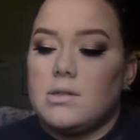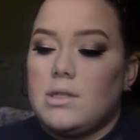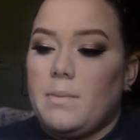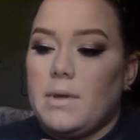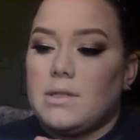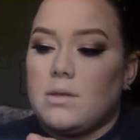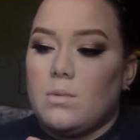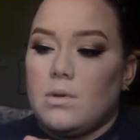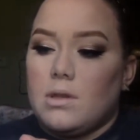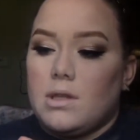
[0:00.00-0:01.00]
Dip
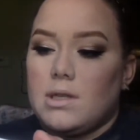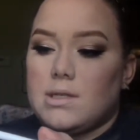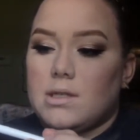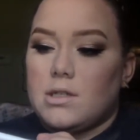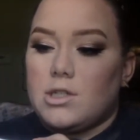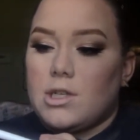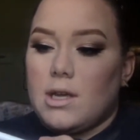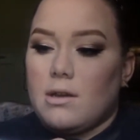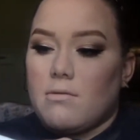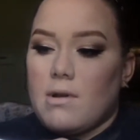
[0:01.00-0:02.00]
into this
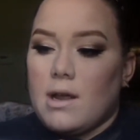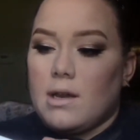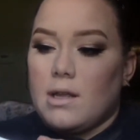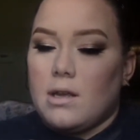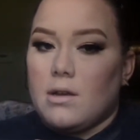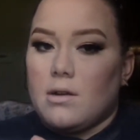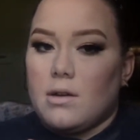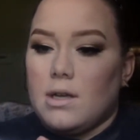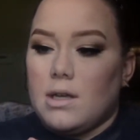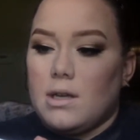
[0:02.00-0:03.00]
shade right here.
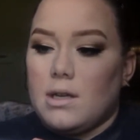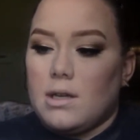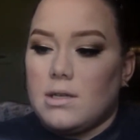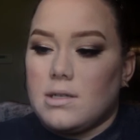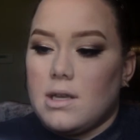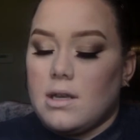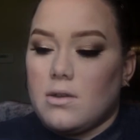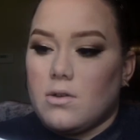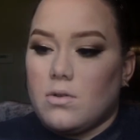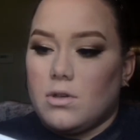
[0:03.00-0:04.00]
It is a
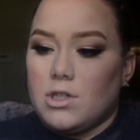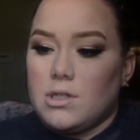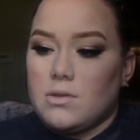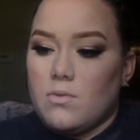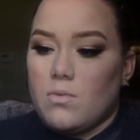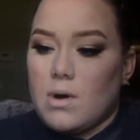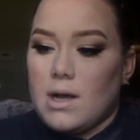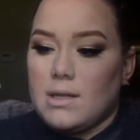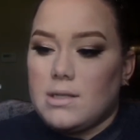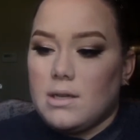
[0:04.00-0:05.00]
gorgeous
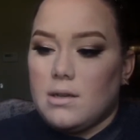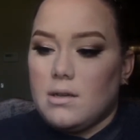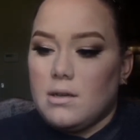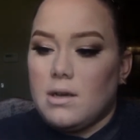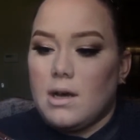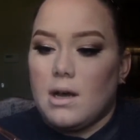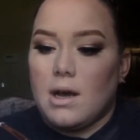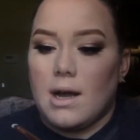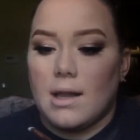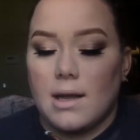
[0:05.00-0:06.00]
white
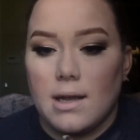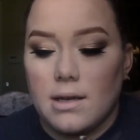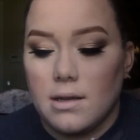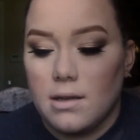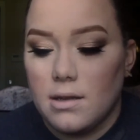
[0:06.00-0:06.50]
highlight.